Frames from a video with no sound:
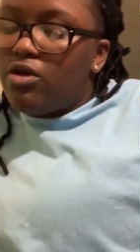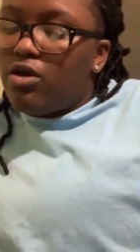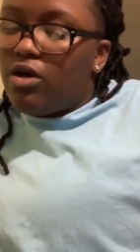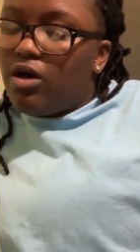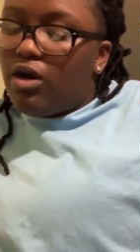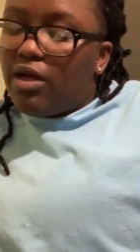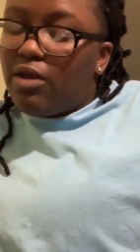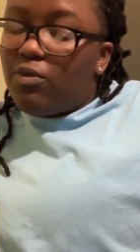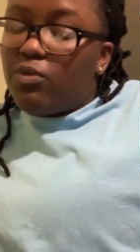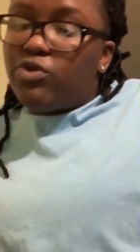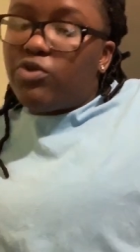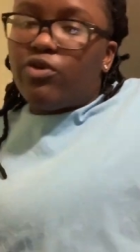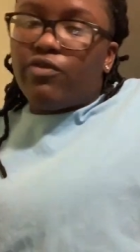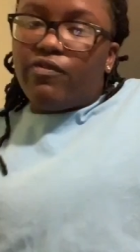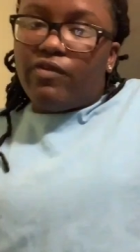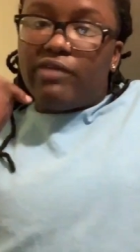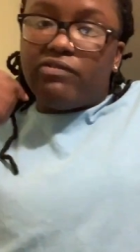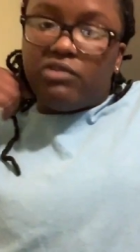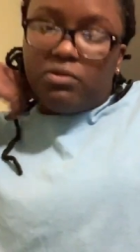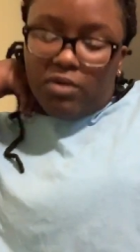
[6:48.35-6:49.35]
and we do it
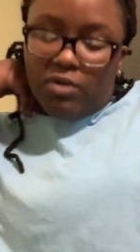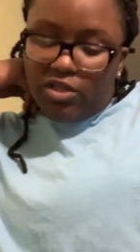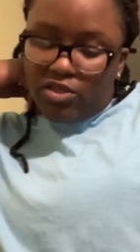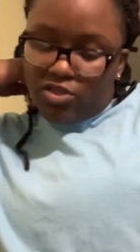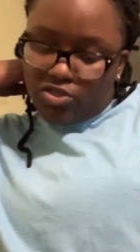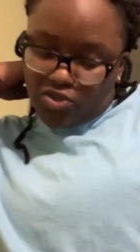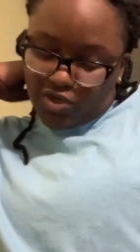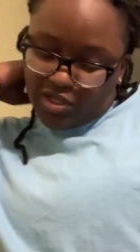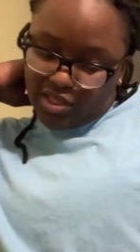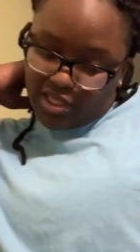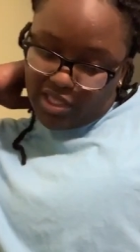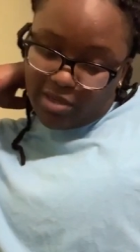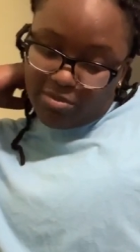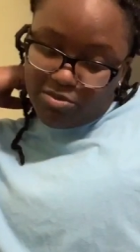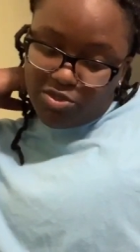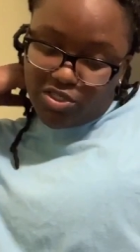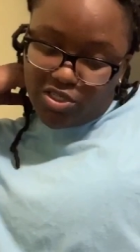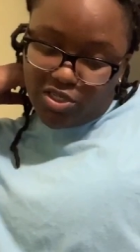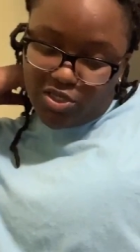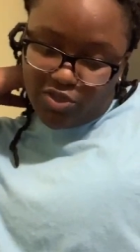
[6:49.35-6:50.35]
for every month, so I think I'm
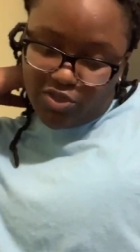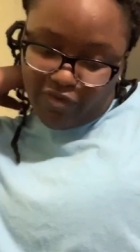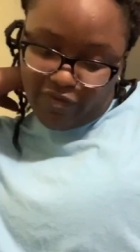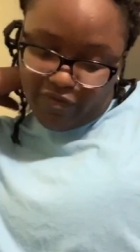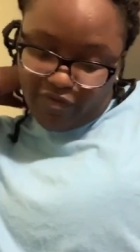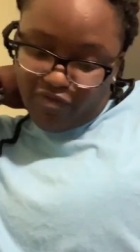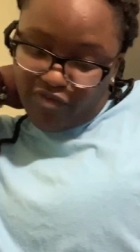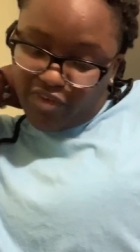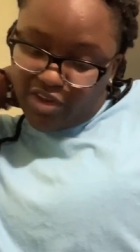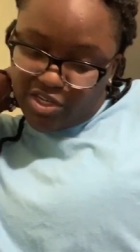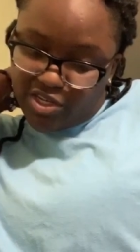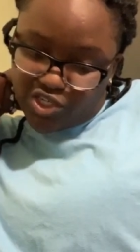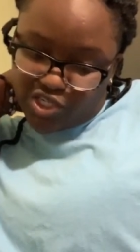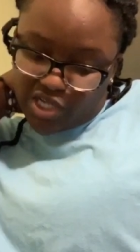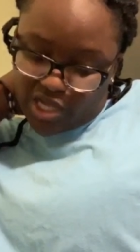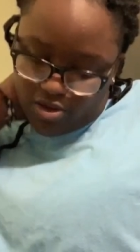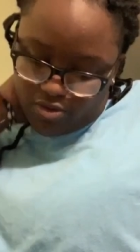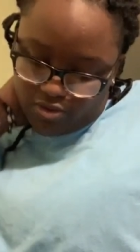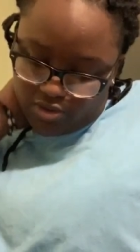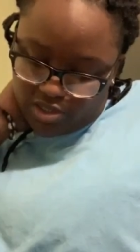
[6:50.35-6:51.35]
just gonna finish
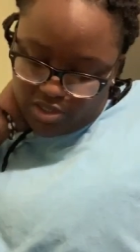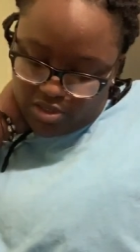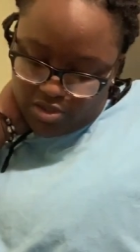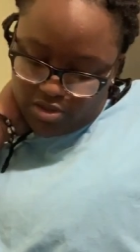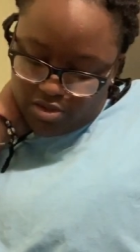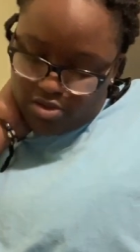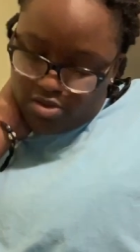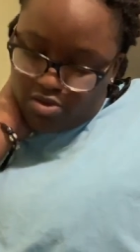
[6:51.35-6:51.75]
out